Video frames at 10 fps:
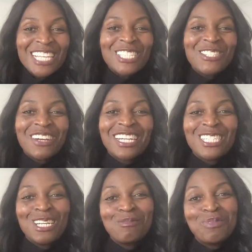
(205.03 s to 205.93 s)

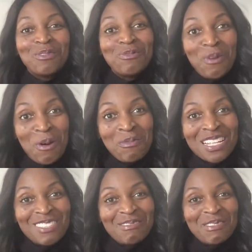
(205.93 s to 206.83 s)
structured
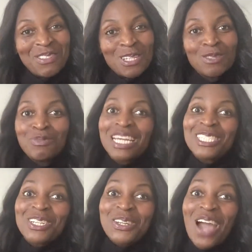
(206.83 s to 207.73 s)
performance reviews, make
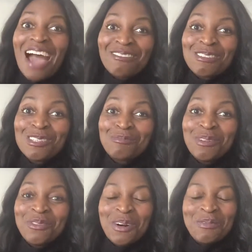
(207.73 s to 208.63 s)
sure you have those
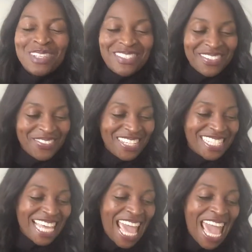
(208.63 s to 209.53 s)
performance reviews,
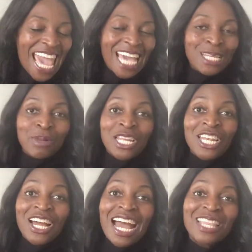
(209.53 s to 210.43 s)
and you want to
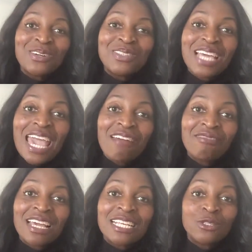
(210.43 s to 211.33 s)
look at those
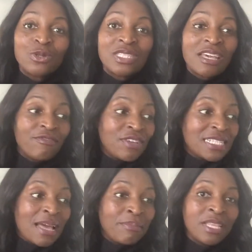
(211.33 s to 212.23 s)
areas. So say for
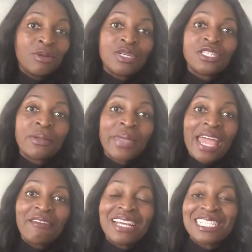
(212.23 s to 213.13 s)
example there were some
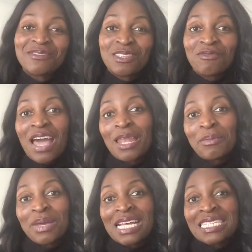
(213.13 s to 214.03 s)
areas of
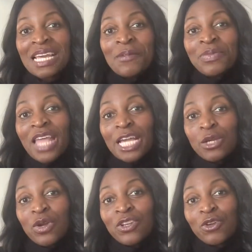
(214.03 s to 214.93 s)
development that
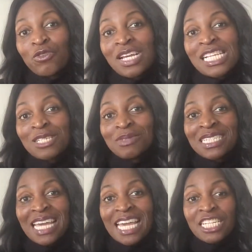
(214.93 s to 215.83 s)
you had agreed to
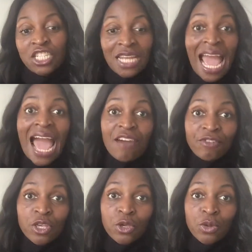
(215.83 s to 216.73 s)
engage in. Have
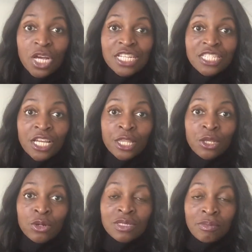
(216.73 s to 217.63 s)
you done
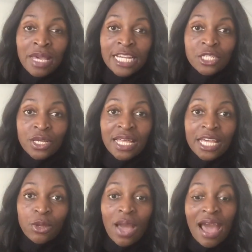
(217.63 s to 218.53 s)
those? Make sure that
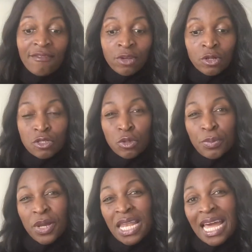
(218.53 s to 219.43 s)
you have, and also
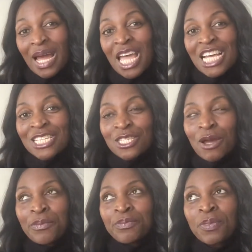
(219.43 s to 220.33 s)
pull out
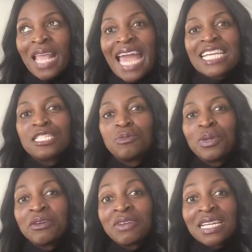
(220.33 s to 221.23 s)
some
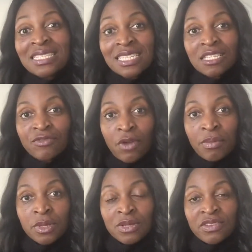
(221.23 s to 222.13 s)
experiences
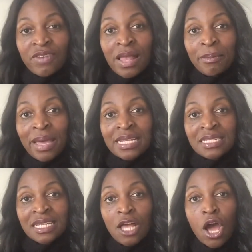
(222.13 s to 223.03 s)
from those
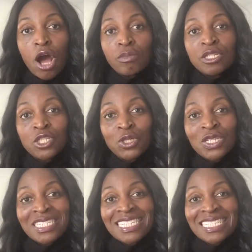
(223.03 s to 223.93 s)
developmental
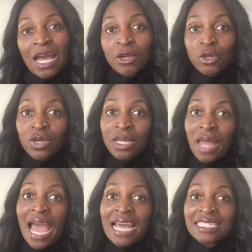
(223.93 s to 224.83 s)
opportunities that you can
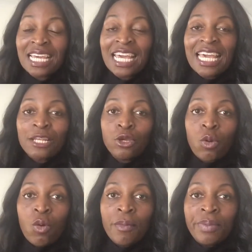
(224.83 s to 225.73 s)
add in your
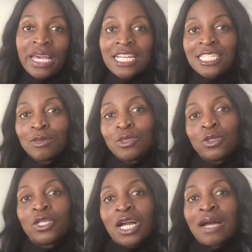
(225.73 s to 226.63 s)
one pager, which we're
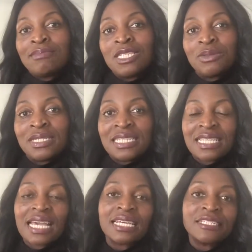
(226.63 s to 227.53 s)
going to come to in a
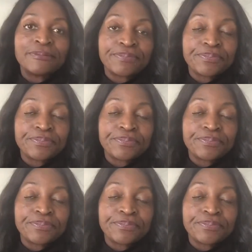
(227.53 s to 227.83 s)
second.